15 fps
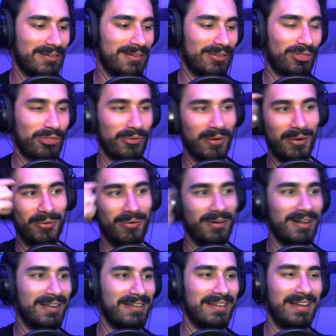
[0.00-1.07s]
through.
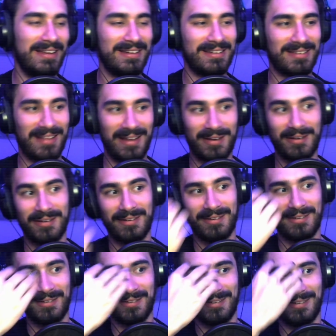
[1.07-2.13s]
It just like...
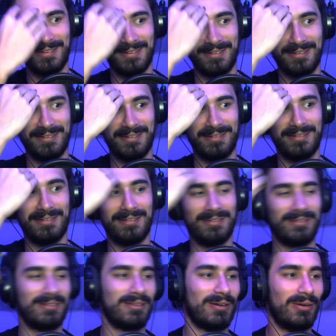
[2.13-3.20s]

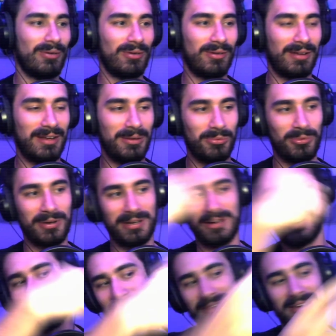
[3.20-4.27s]
Or in one
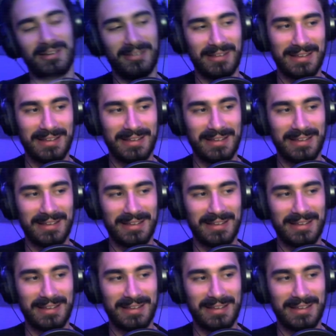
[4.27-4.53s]
ear, out the other.